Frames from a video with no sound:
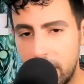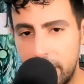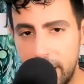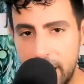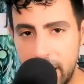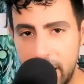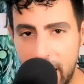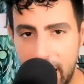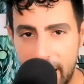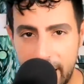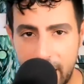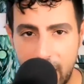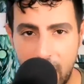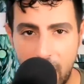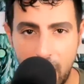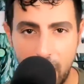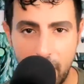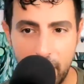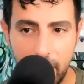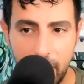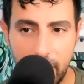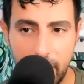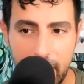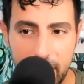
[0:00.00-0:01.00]
the
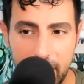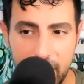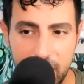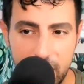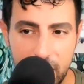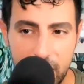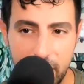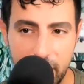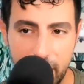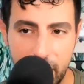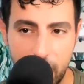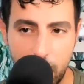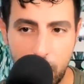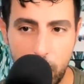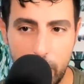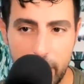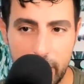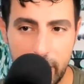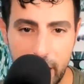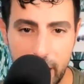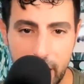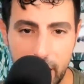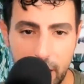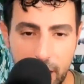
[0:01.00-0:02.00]
icon, the legend, the
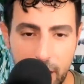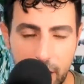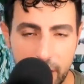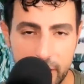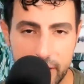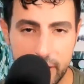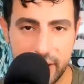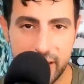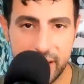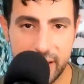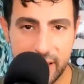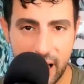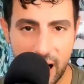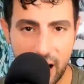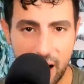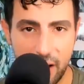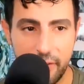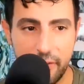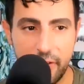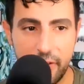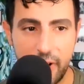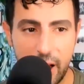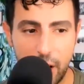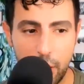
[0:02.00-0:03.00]
queen
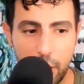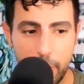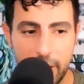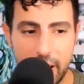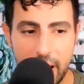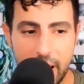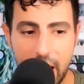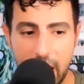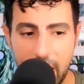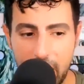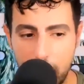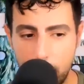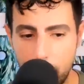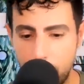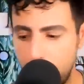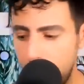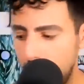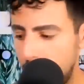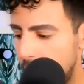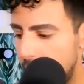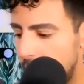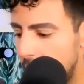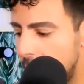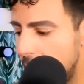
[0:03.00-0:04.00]
herself, Naomi
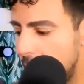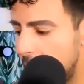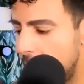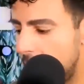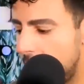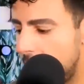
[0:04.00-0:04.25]
Campbell.